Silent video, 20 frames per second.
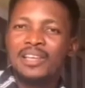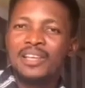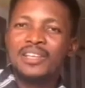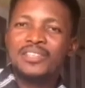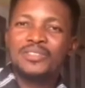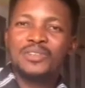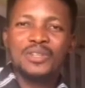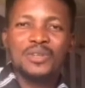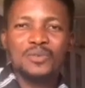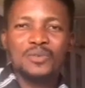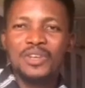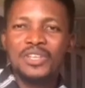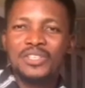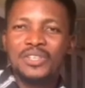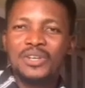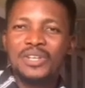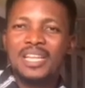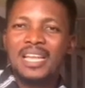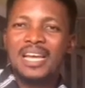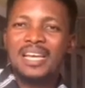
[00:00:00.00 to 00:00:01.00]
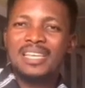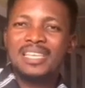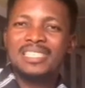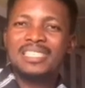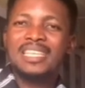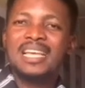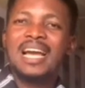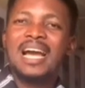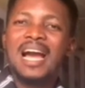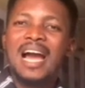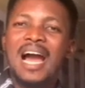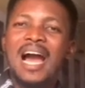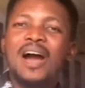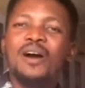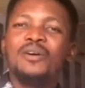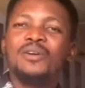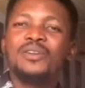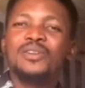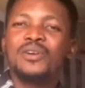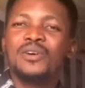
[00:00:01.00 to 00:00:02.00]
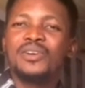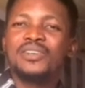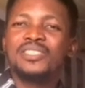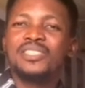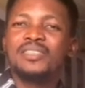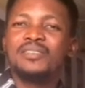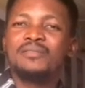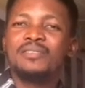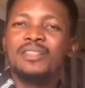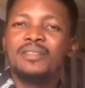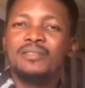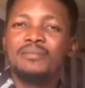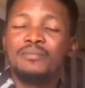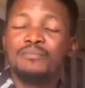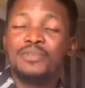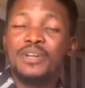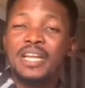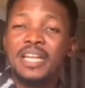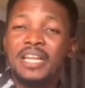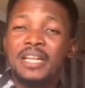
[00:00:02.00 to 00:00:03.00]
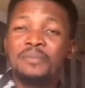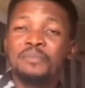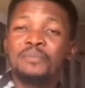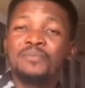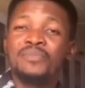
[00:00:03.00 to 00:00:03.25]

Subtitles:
So the question now is, how does the brain